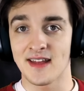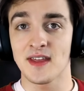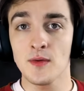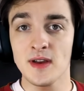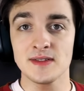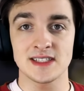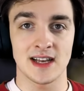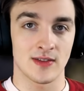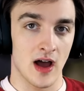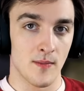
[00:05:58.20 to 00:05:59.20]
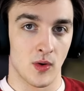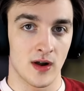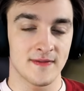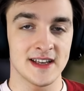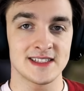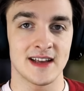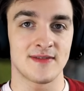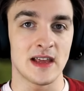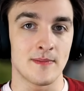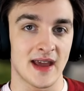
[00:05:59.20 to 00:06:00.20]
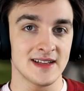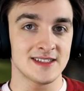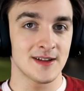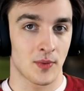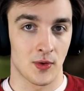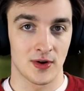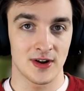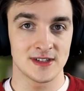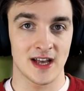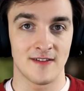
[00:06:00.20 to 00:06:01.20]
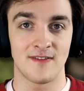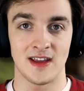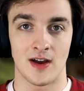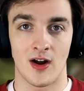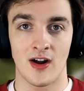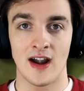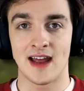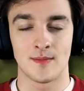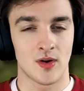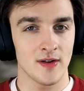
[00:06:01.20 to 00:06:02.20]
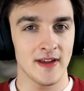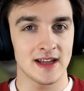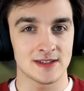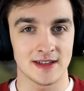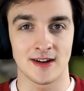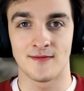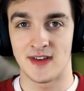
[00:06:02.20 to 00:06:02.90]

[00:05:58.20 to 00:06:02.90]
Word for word: And I think we would see a lot more of this if the main supporters of VR had more of a clear